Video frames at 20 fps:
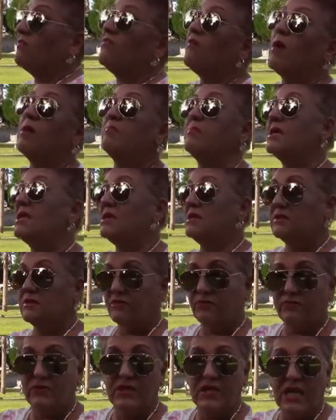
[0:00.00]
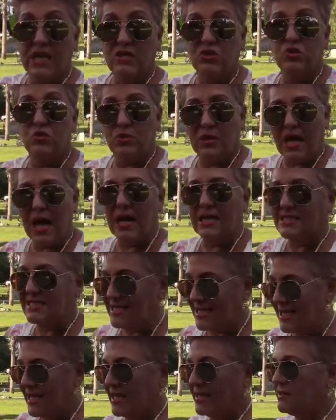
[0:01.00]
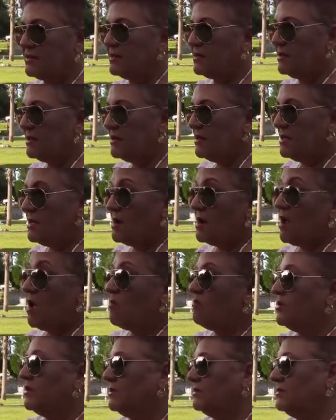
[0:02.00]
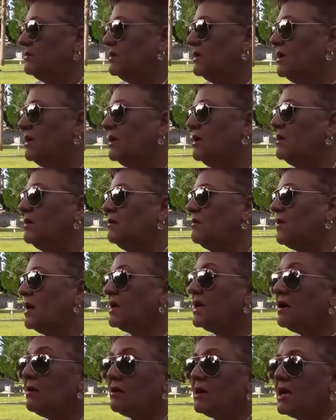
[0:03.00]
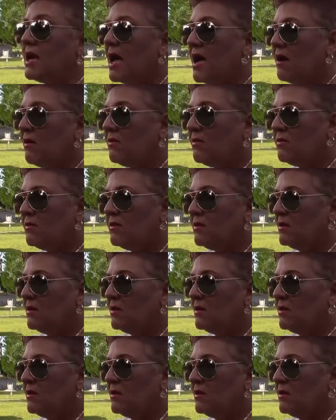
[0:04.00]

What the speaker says: fall and because of the injury, I died. But right here and now,